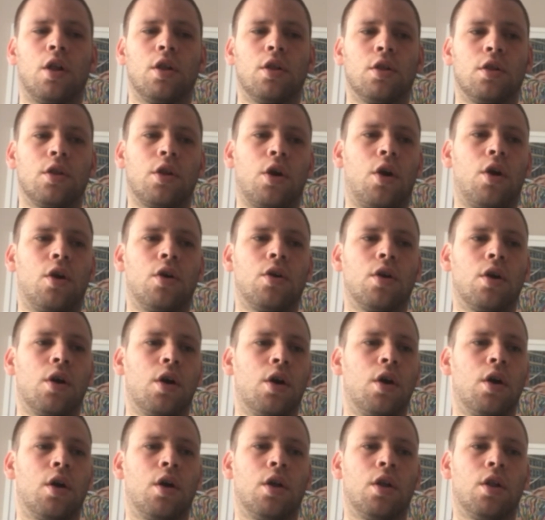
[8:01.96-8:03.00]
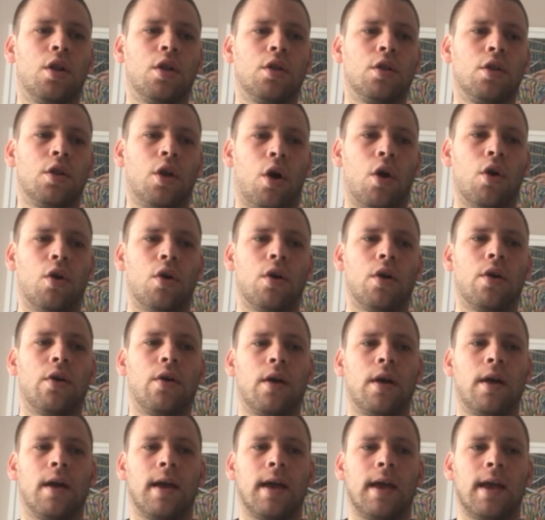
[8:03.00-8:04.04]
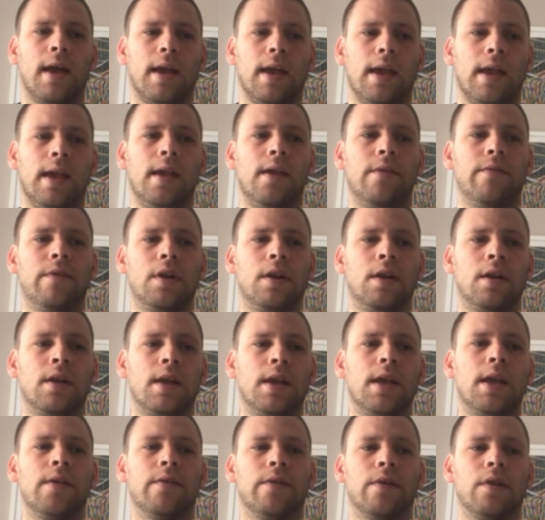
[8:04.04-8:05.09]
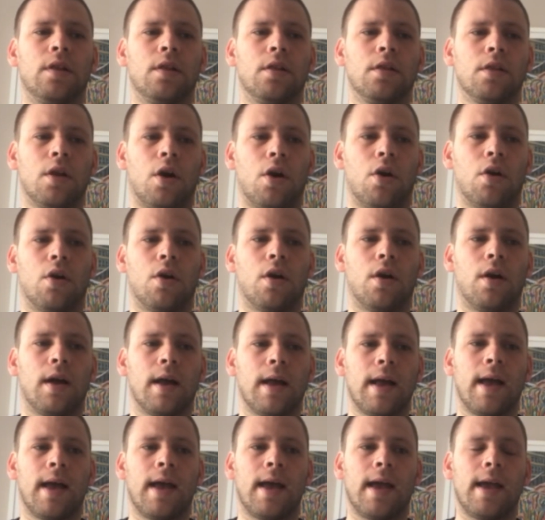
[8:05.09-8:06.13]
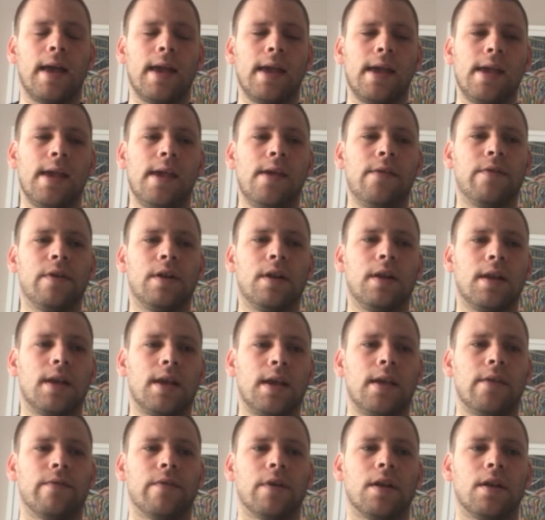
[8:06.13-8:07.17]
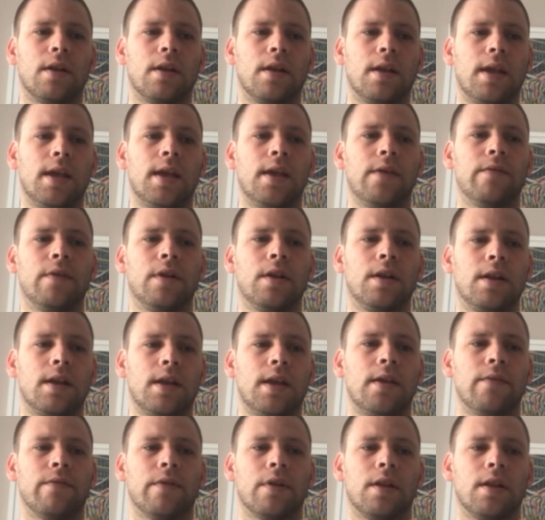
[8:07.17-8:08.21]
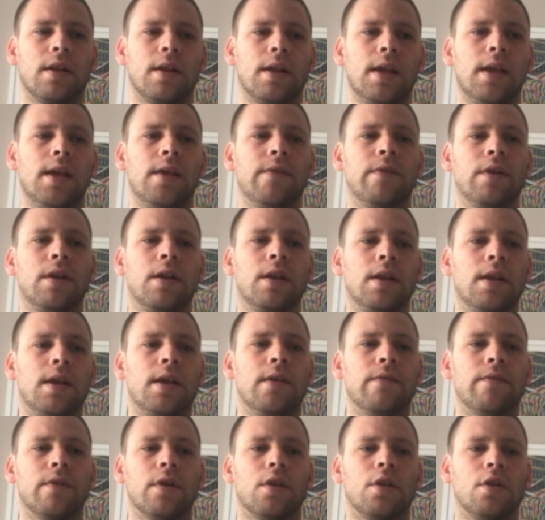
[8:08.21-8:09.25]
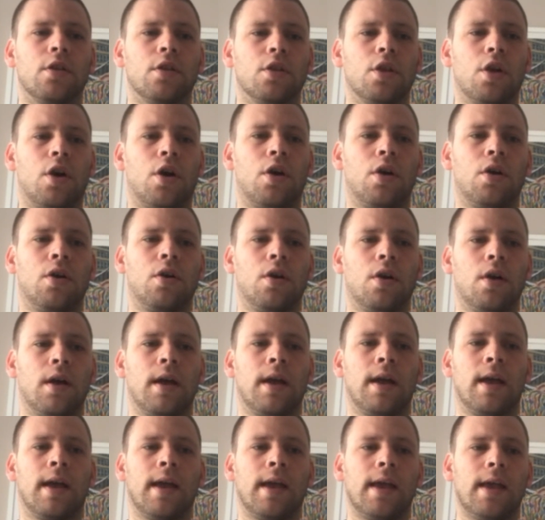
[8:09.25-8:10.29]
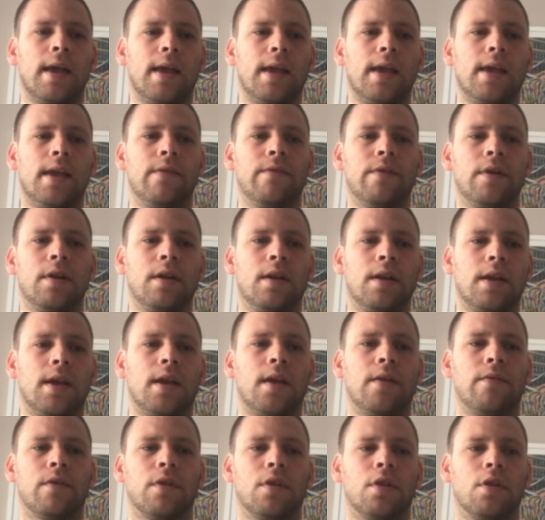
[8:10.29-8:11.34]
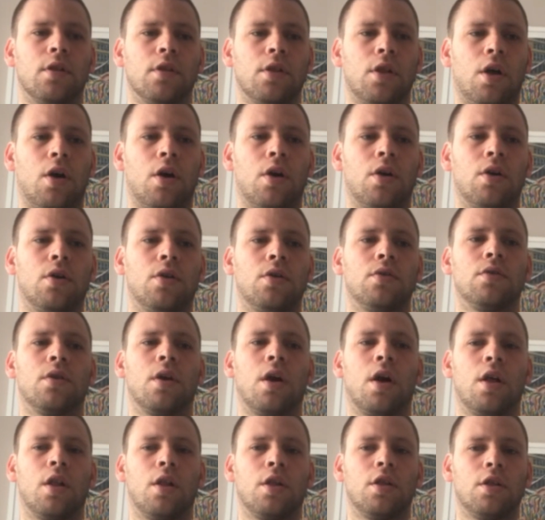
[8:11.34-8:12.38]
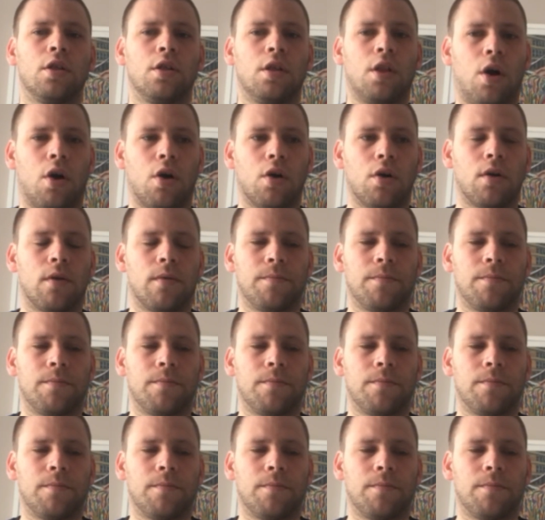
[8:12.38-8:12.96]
long, long. Even, even, long. Even, even, even, even, even, even, long. Even, even, long, long.